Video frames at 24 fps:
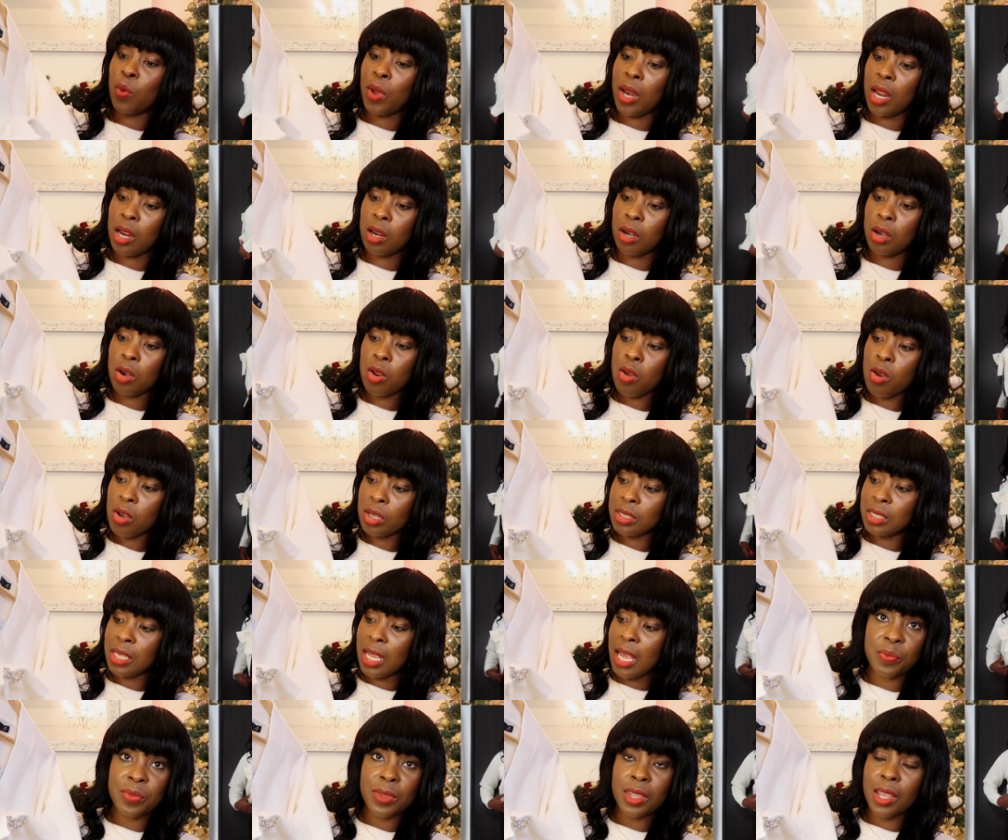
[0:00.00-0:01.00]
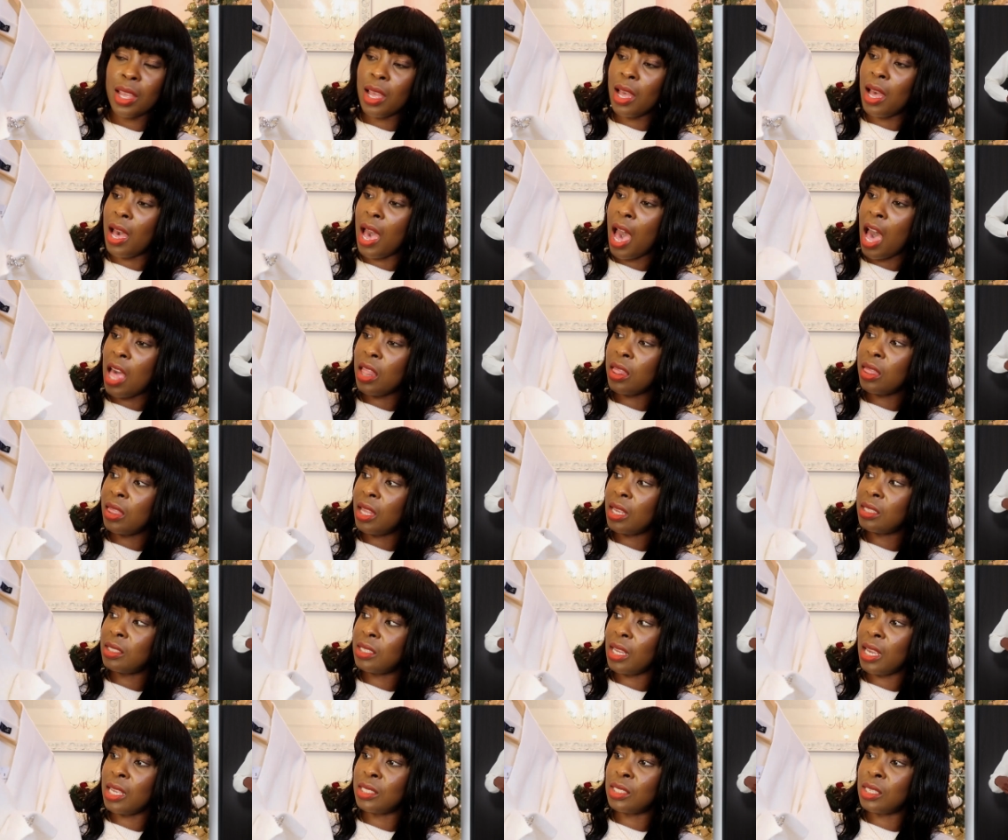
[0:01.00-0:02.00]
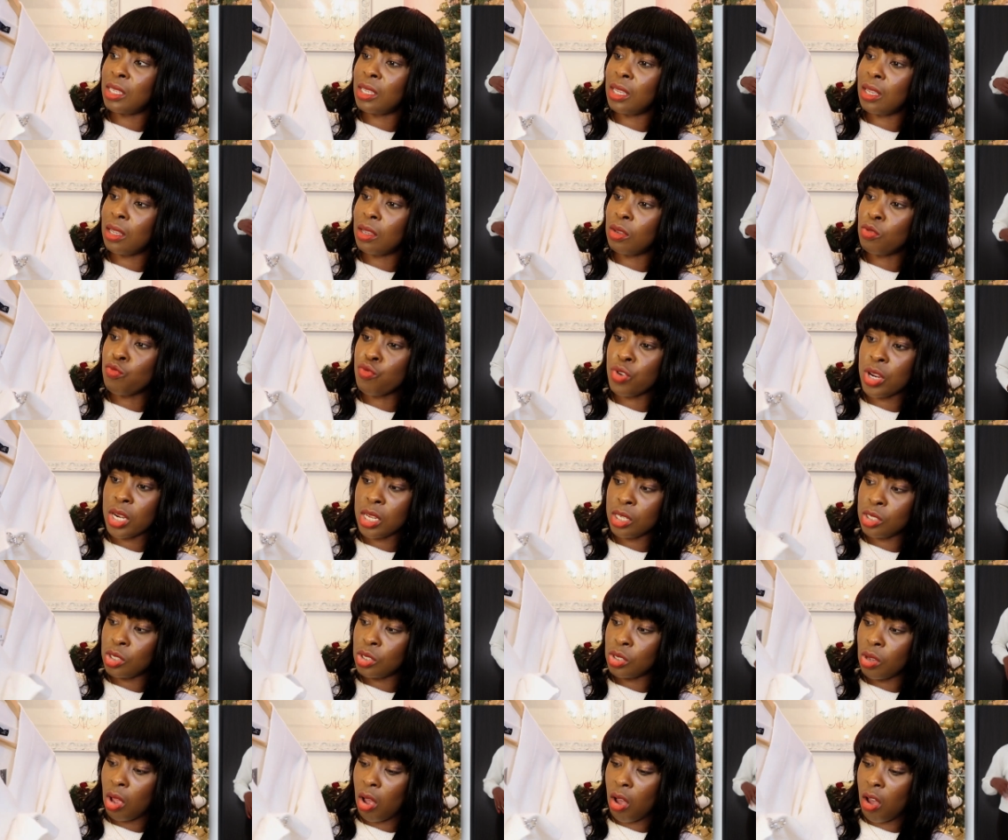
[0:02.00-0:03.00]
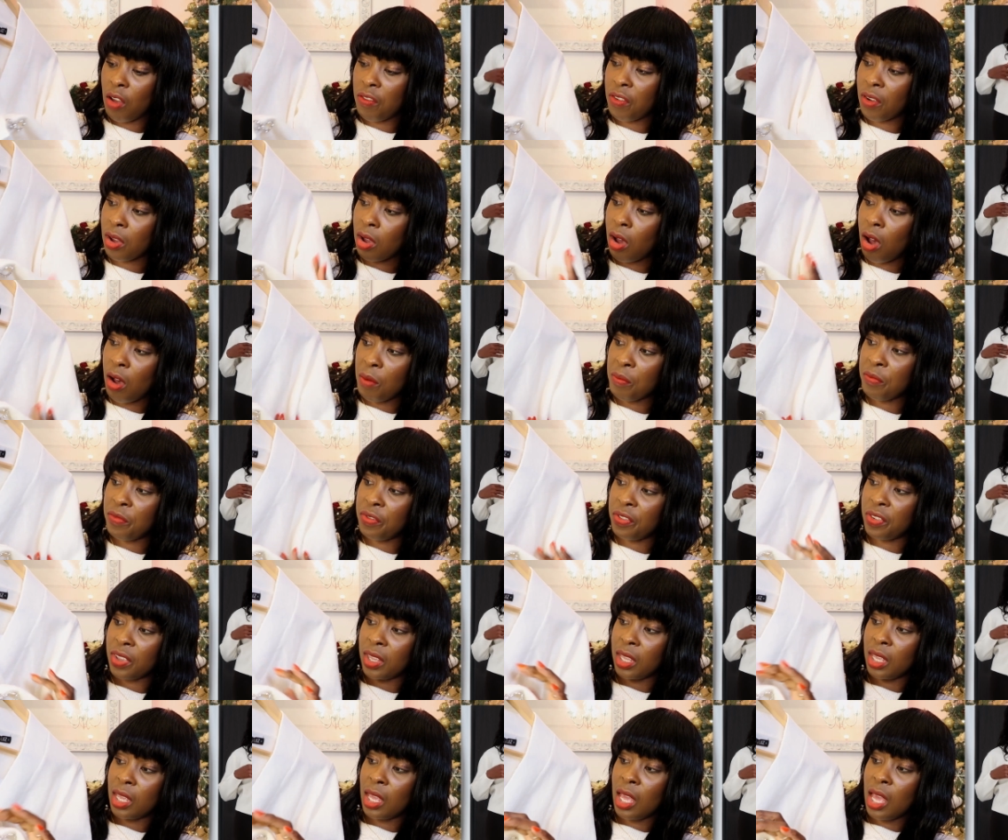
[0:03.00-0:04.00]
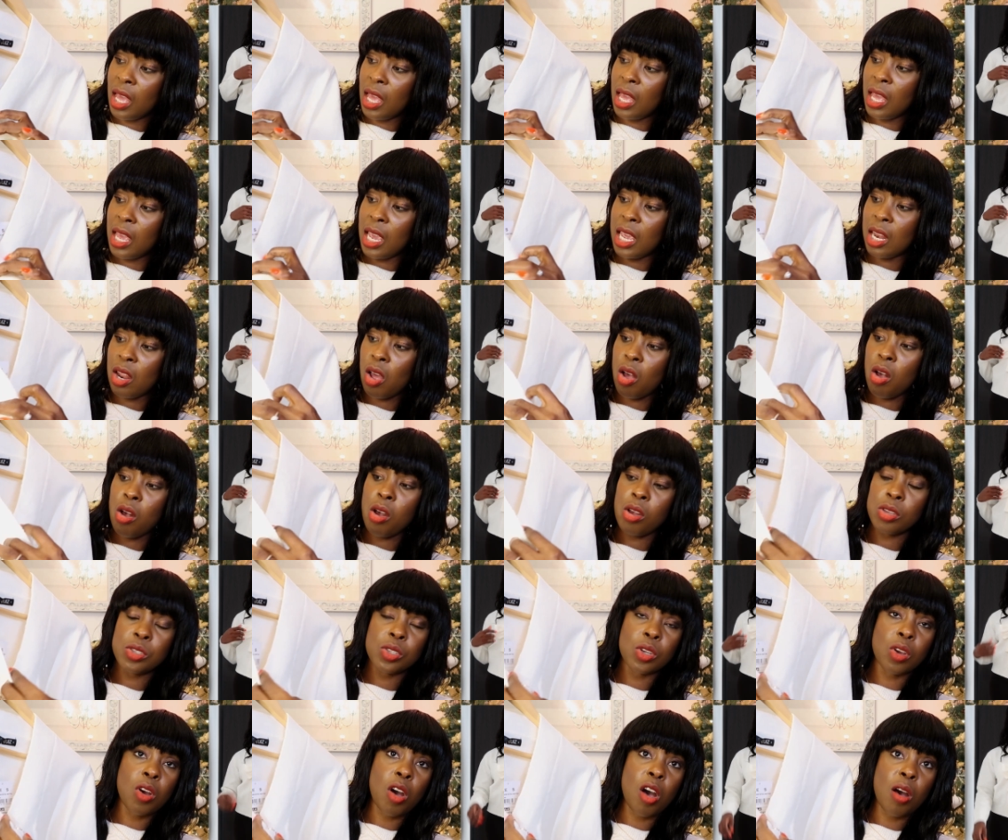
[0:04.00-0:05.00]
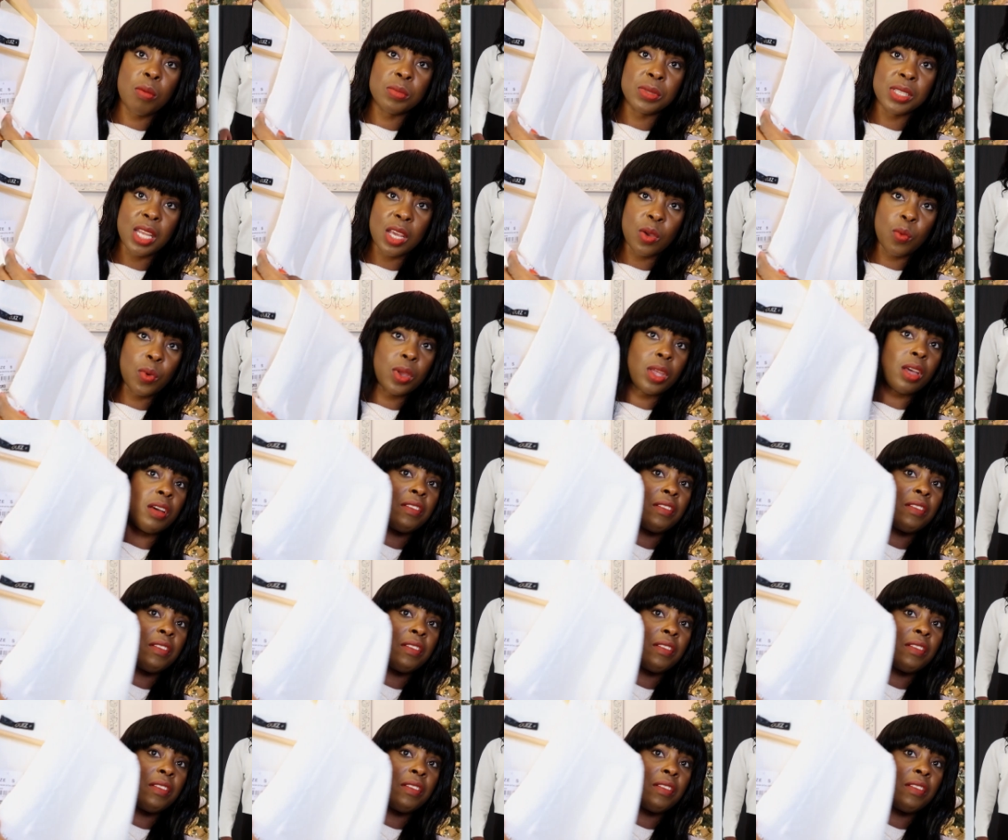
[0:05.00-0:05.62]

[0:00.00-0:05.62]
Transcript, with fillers: the way it looks. And this is really soft comfy it also comes like with